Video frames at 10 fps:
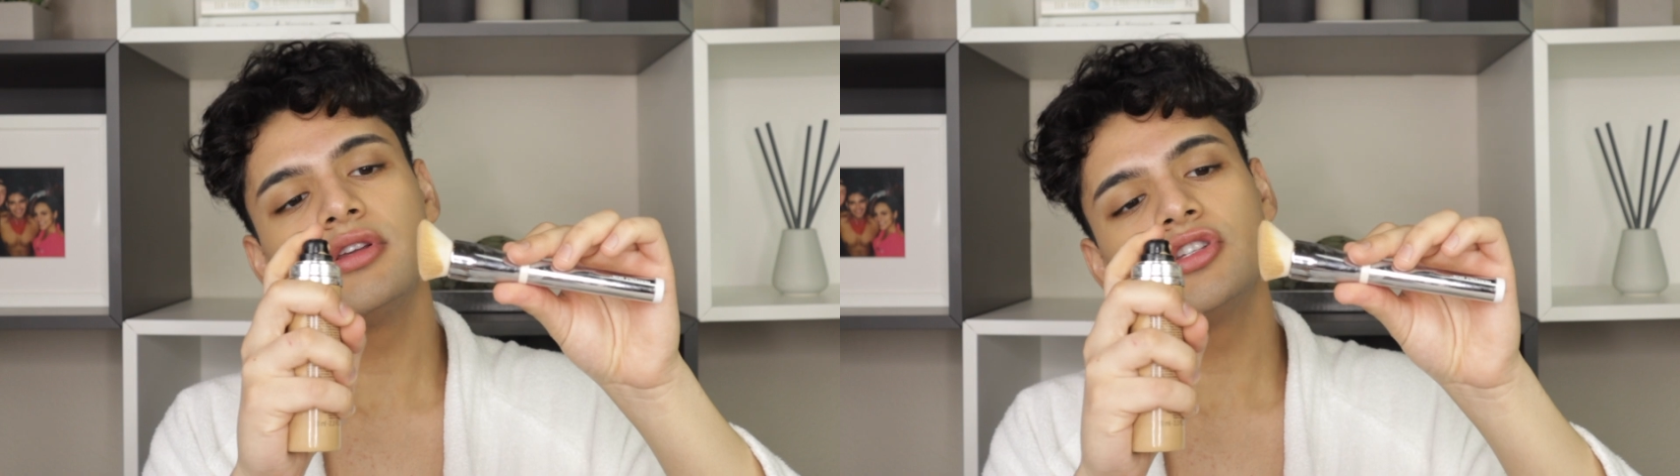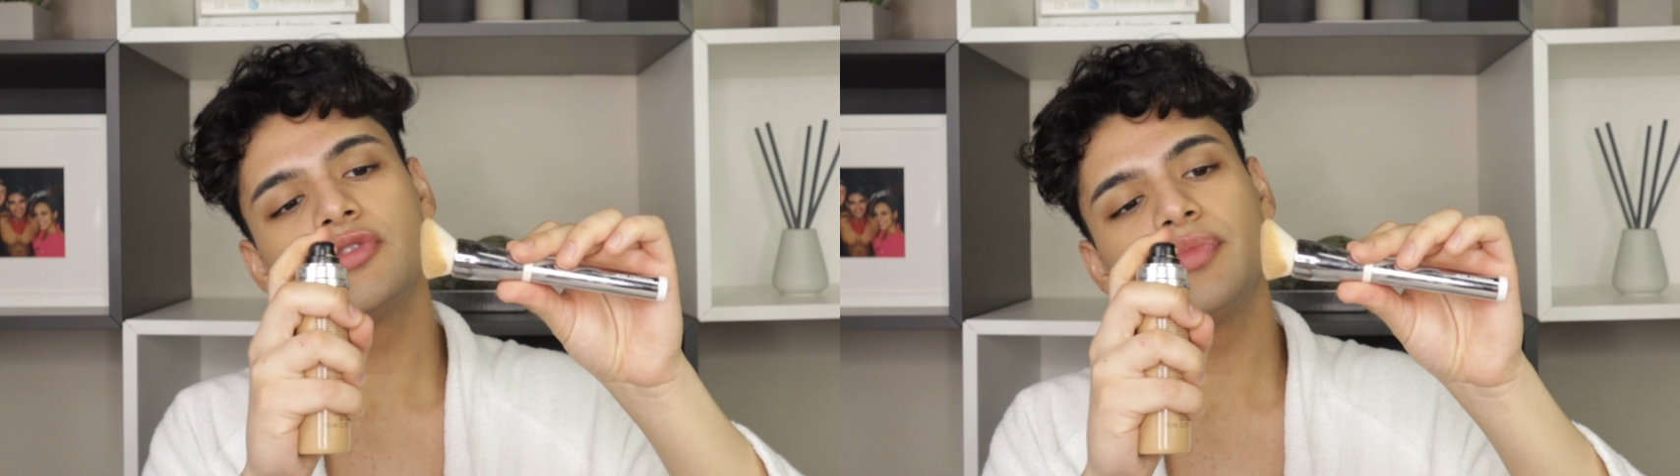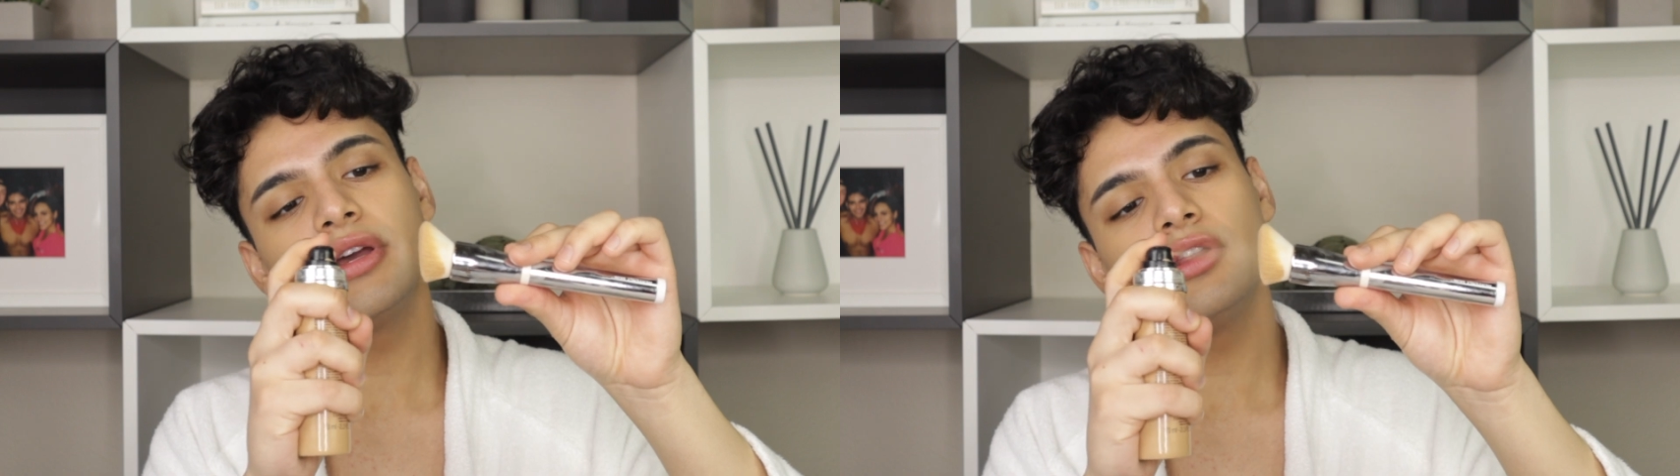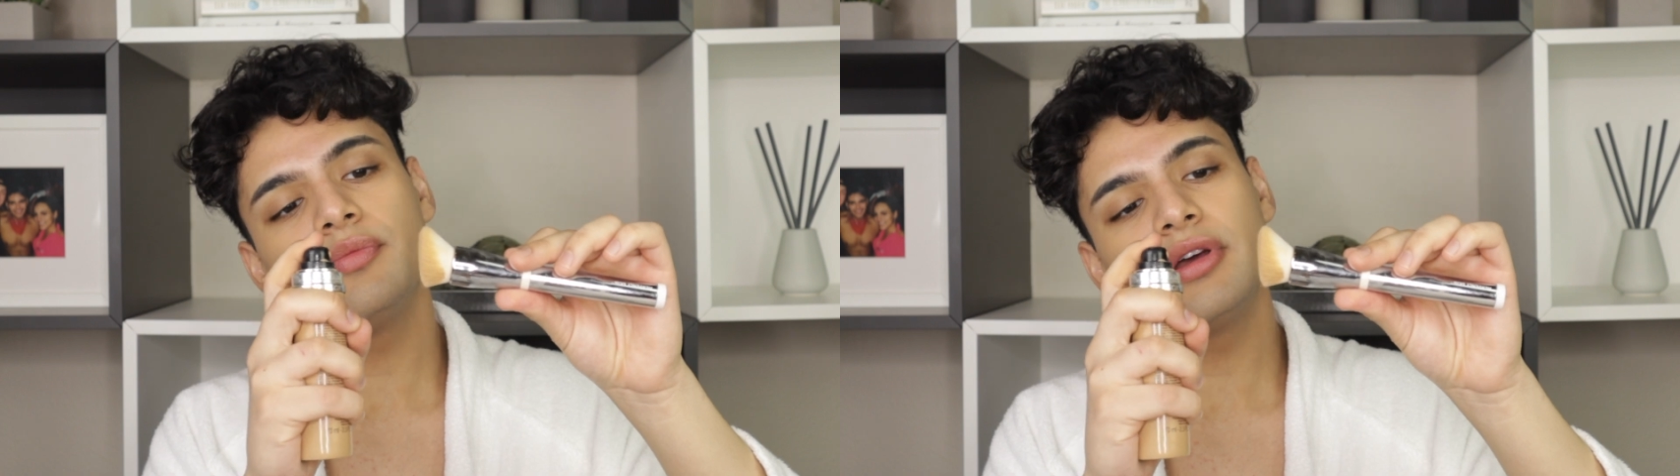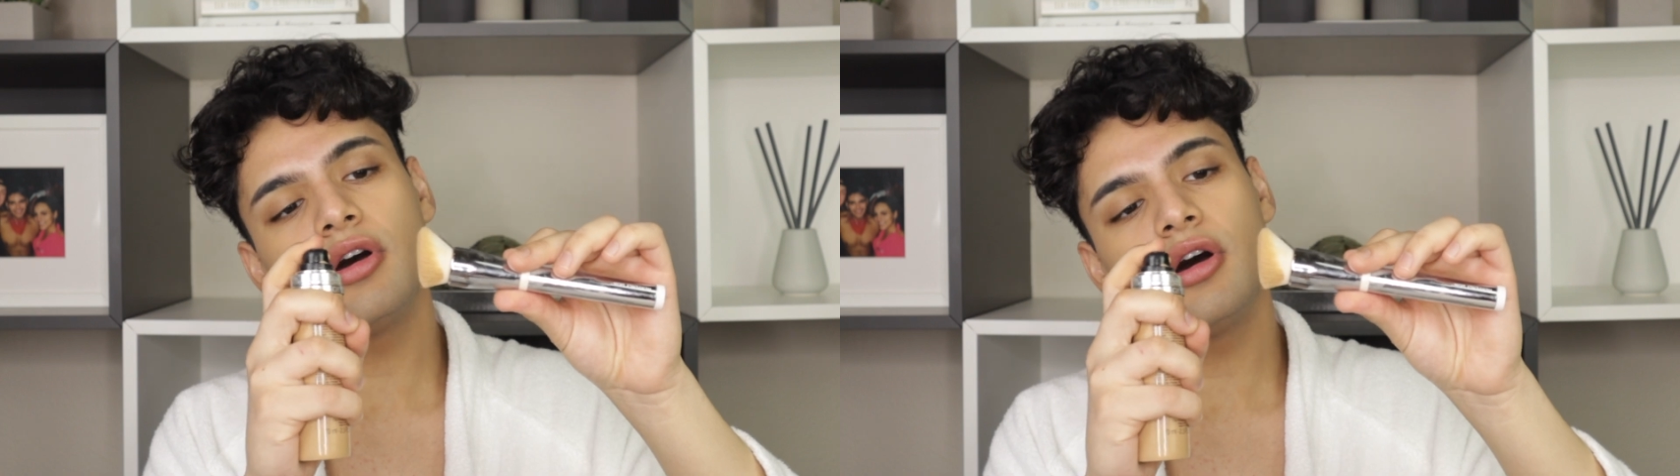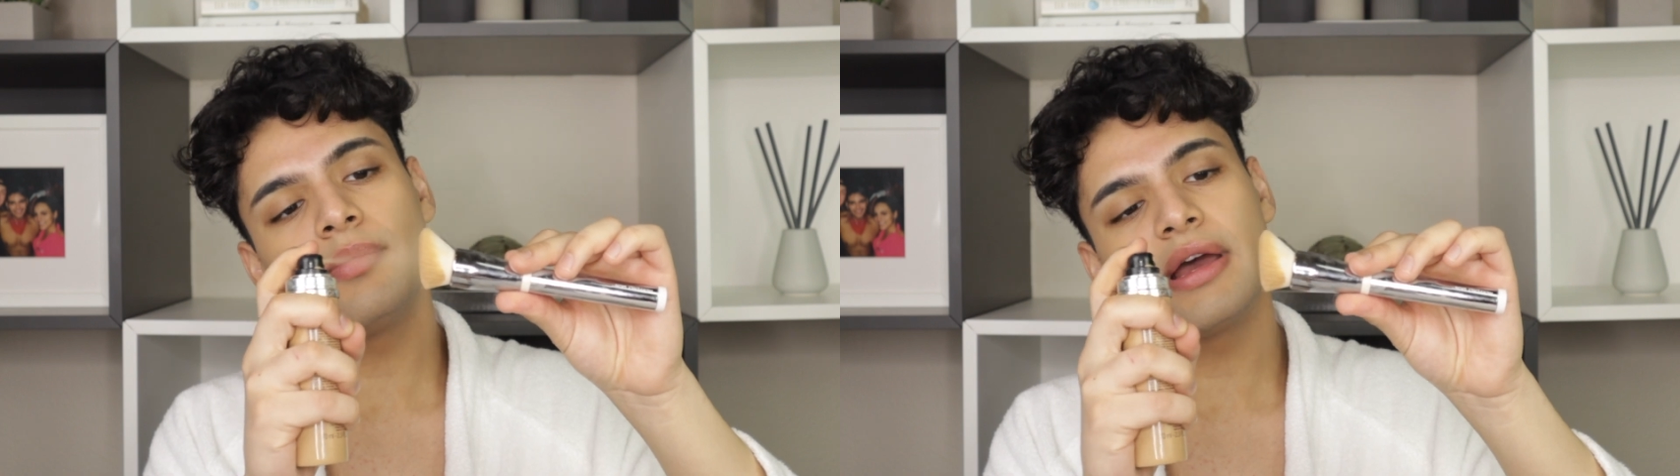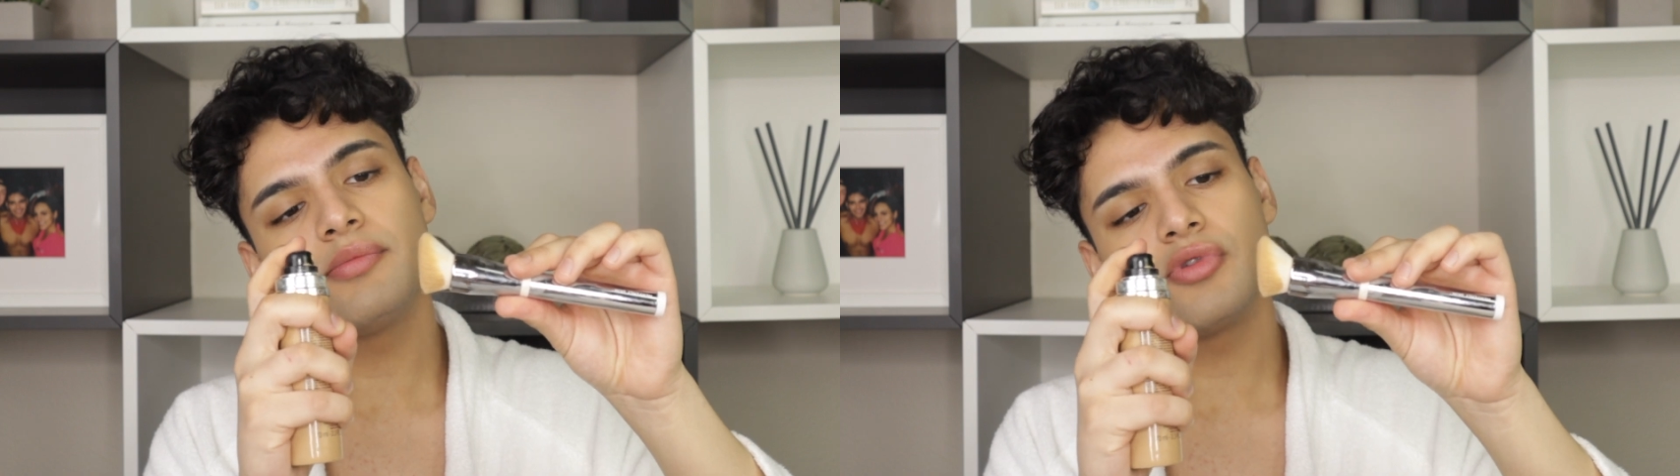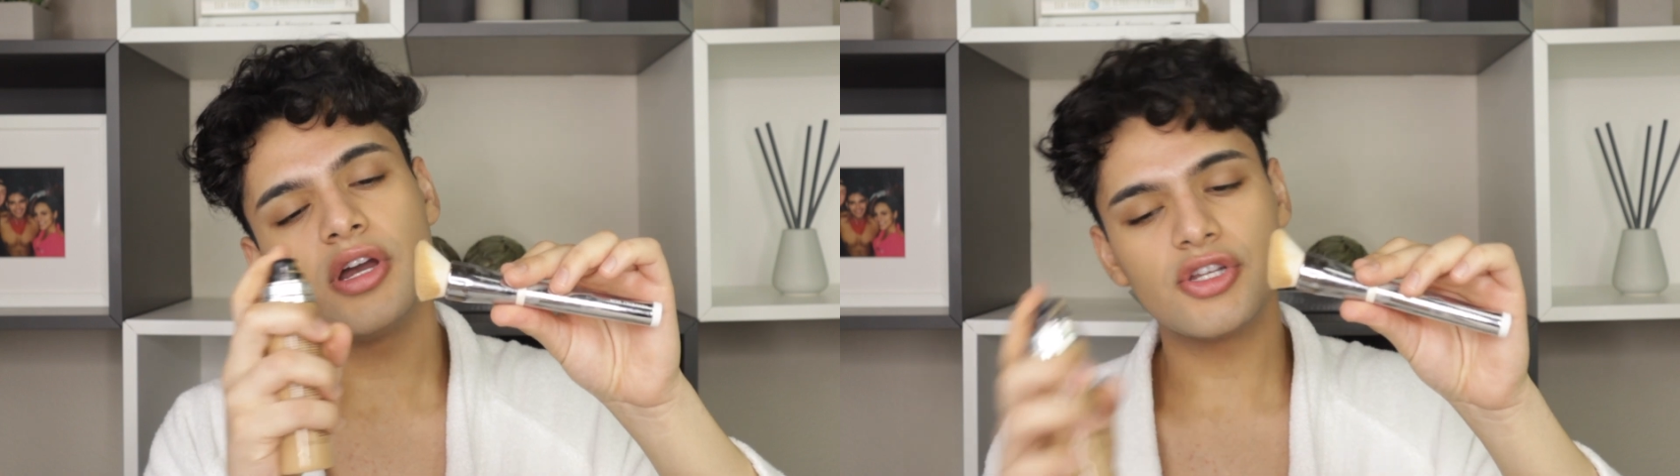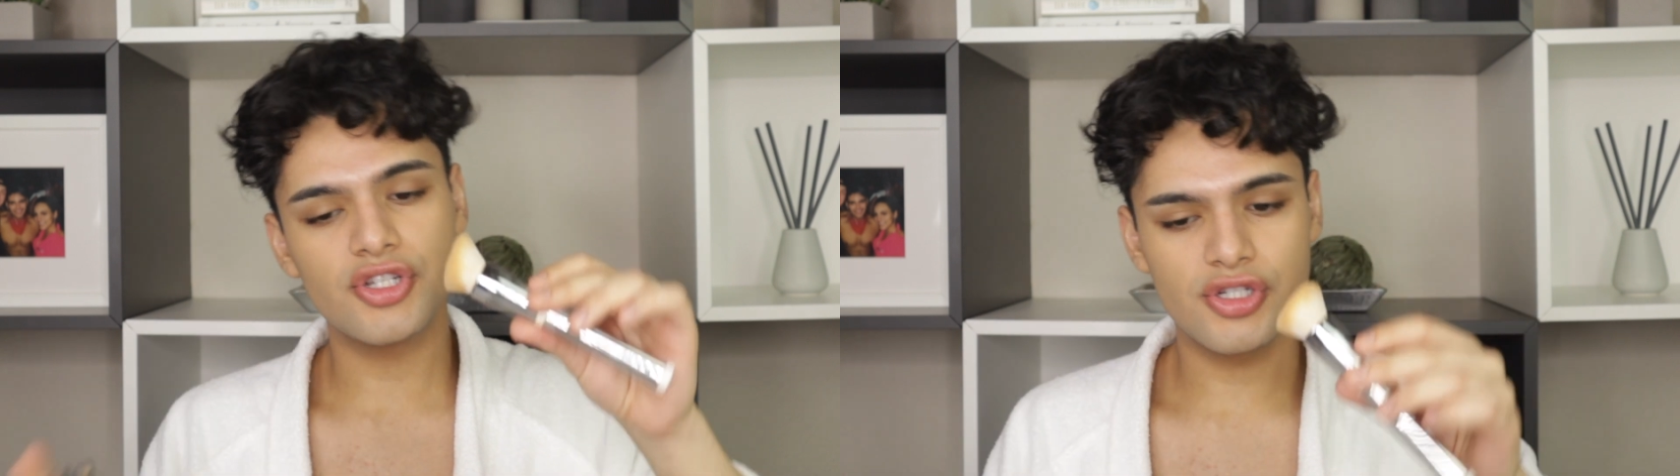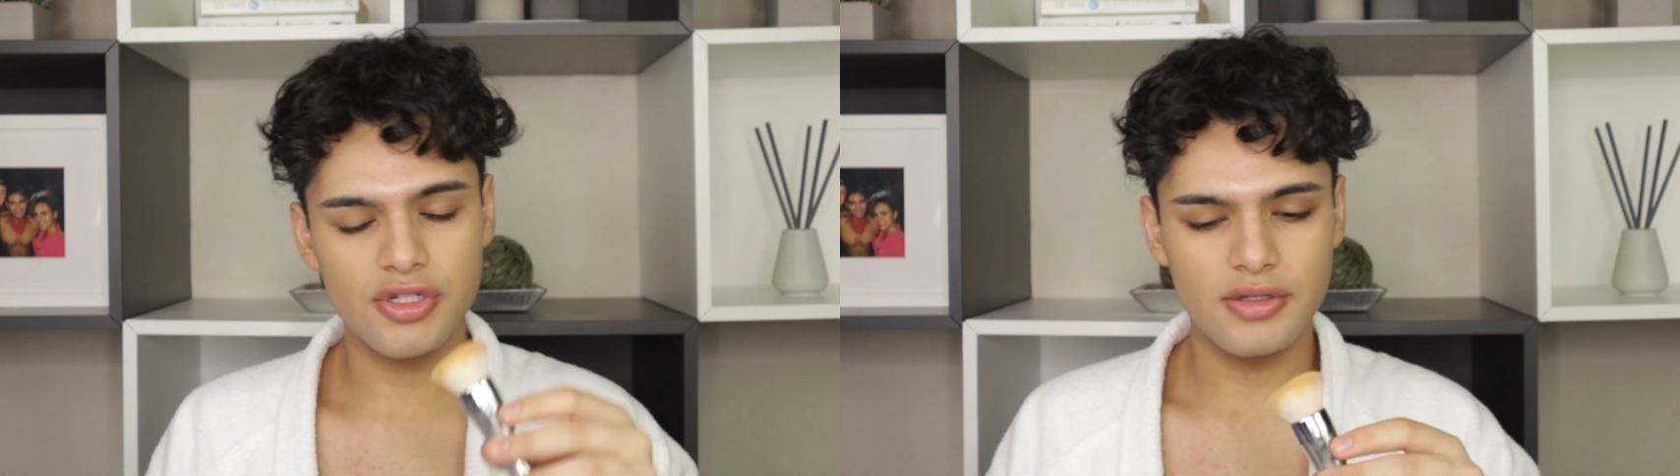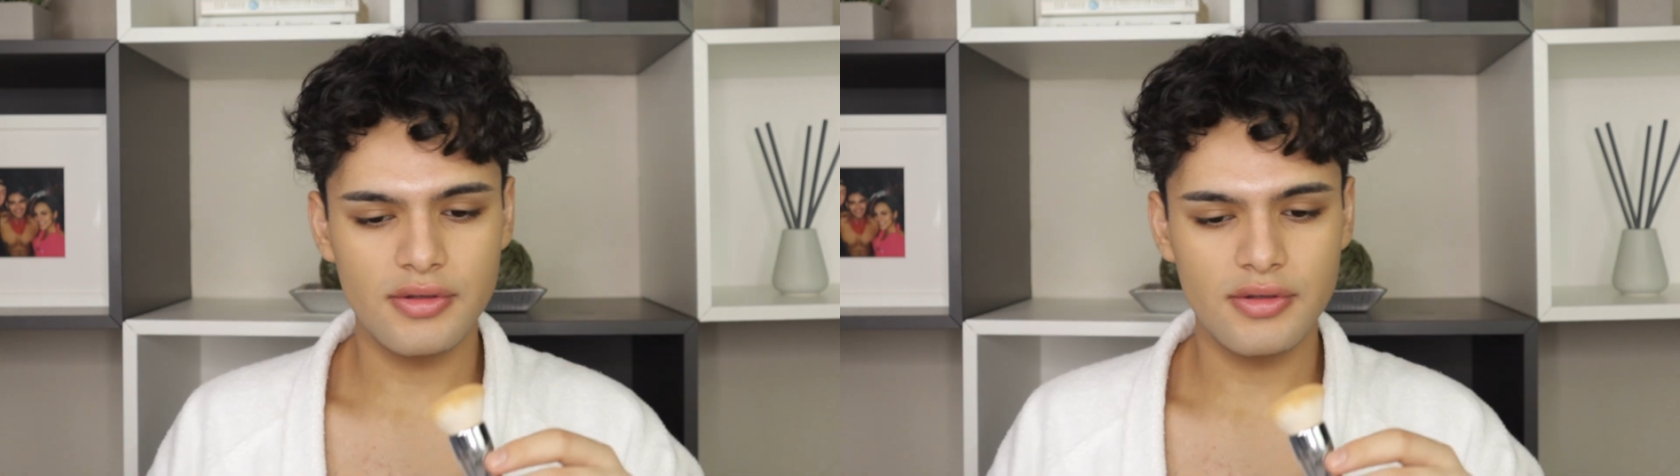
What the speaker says: spray a little bit on my brush.